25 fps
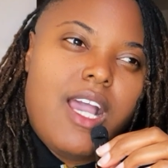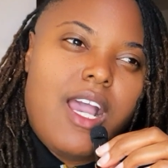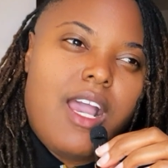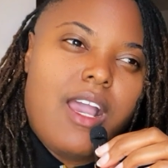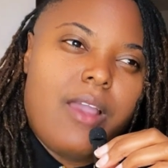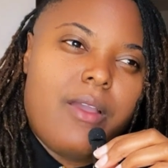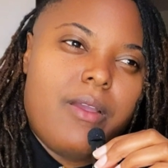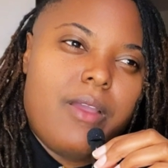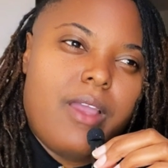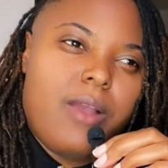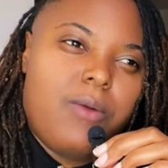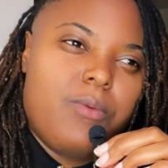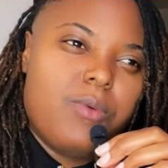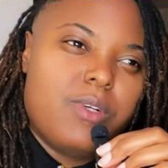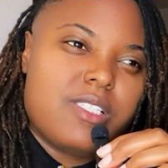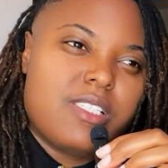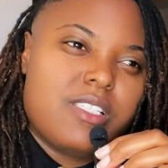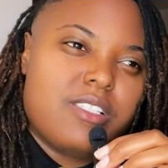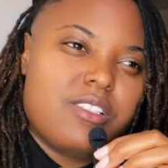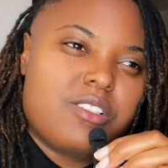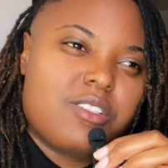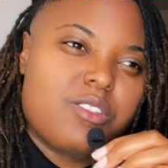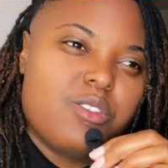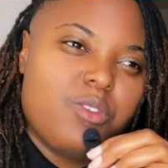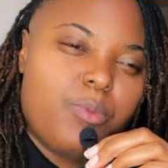I
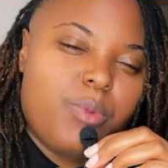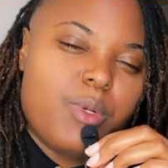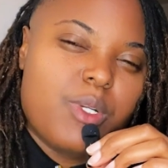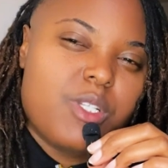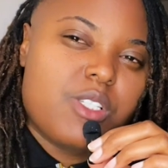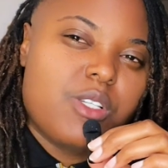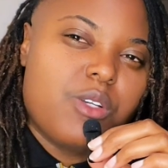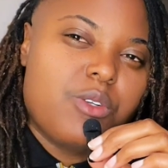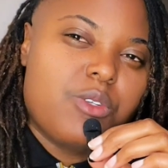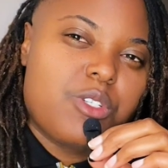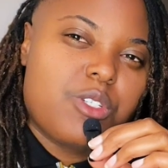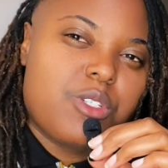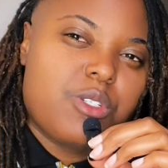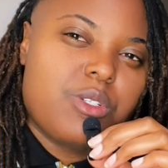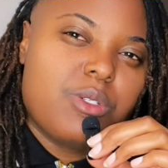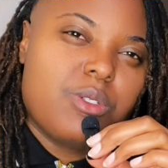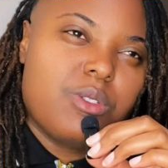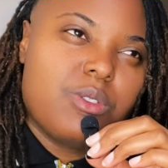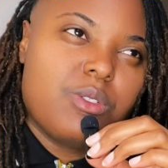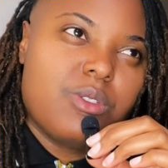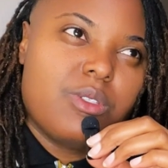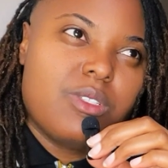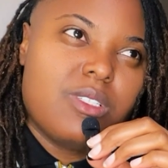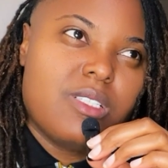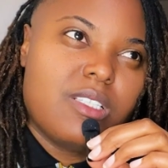wasn't super
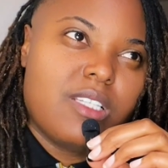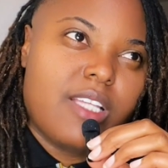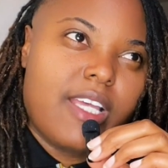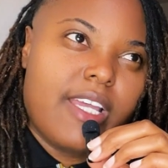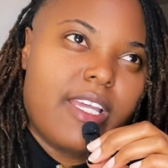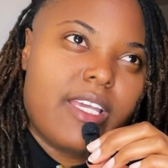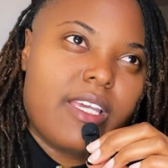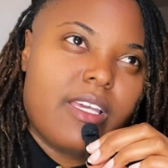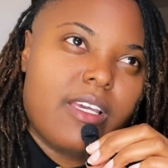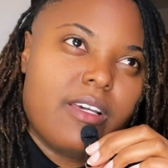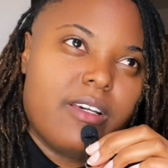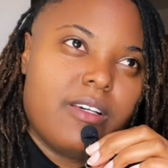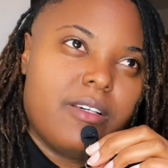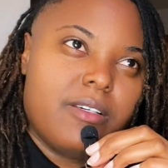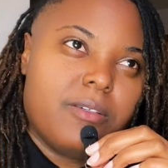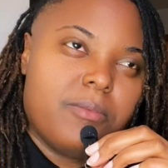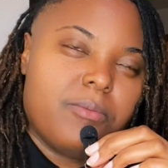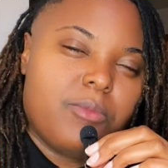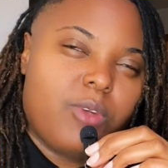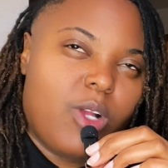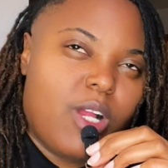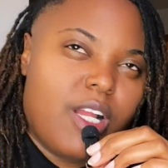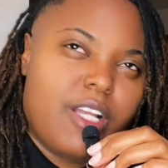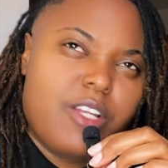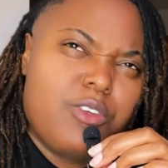social, like,
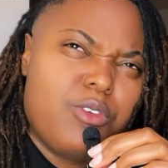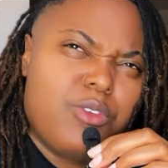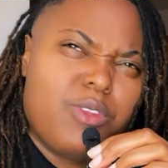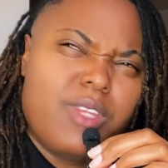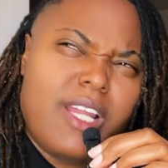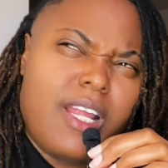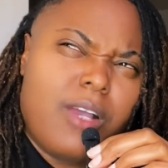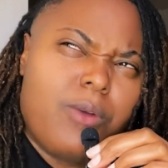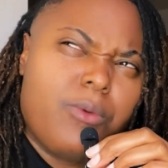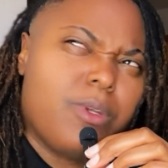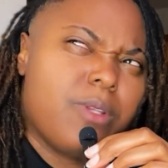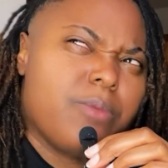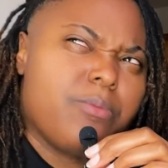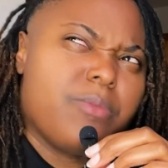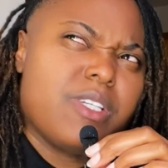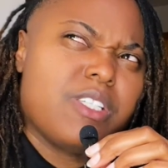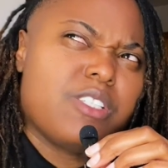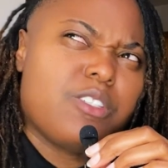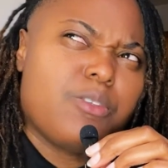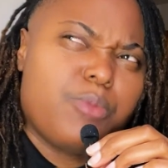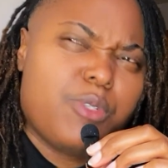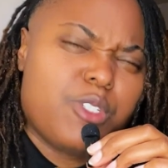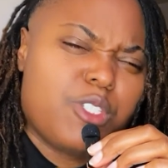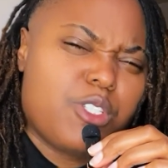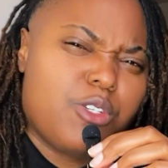or I knew that I wouldn't be
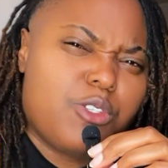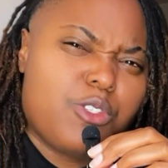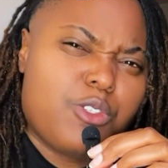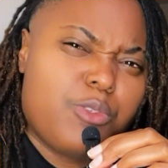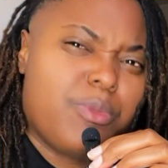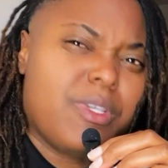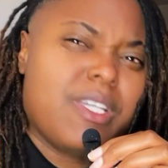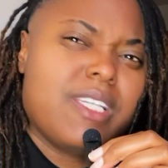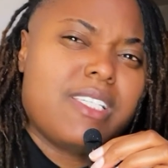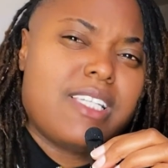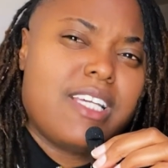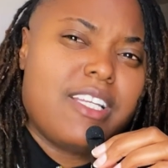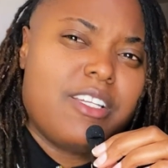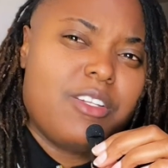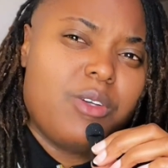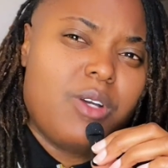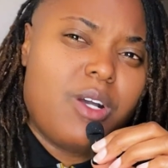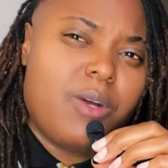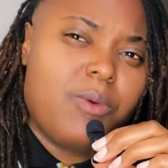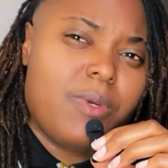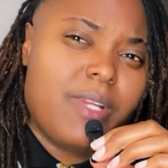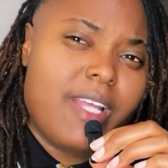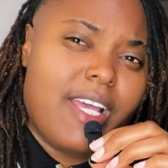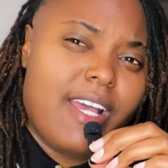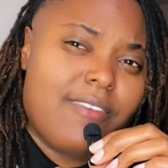super social because I knew I
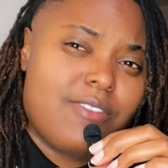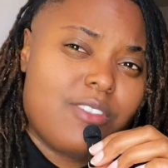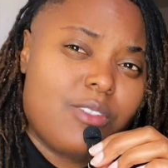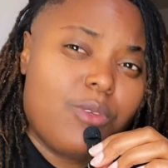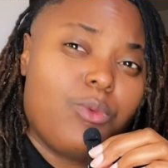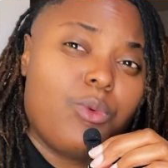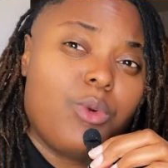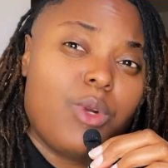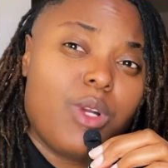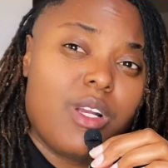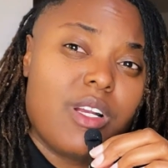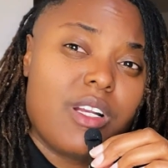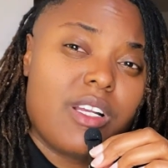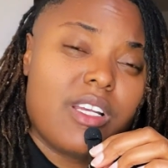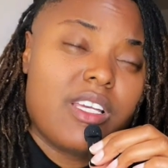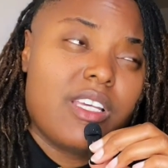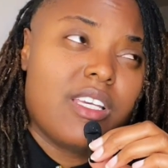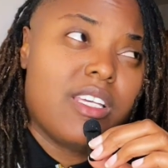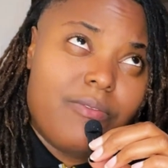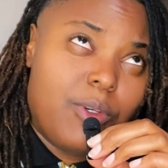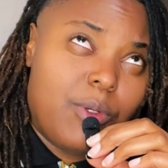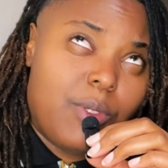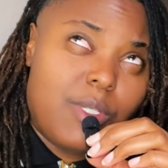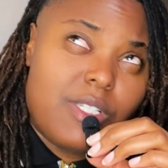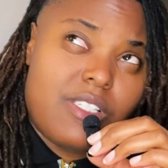would have to work
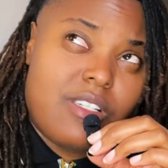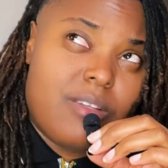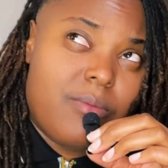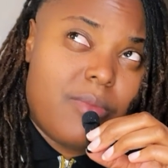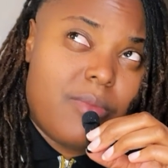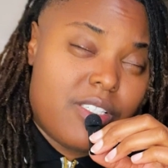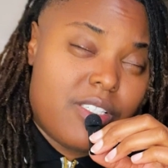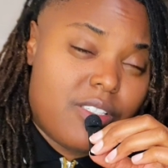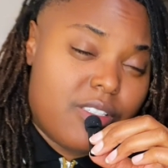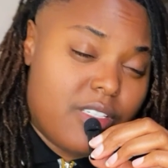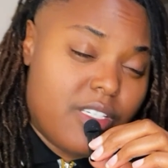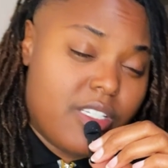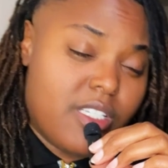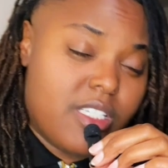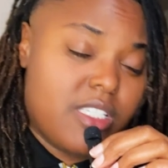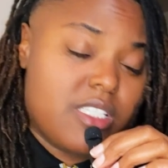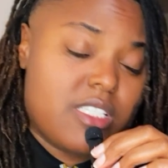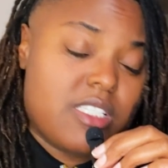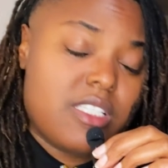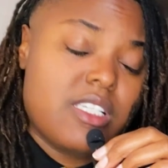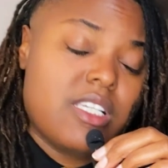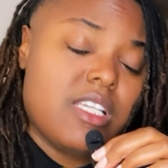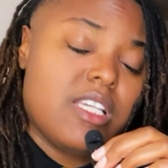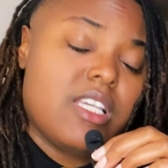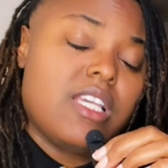and focus
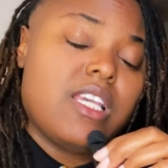studies.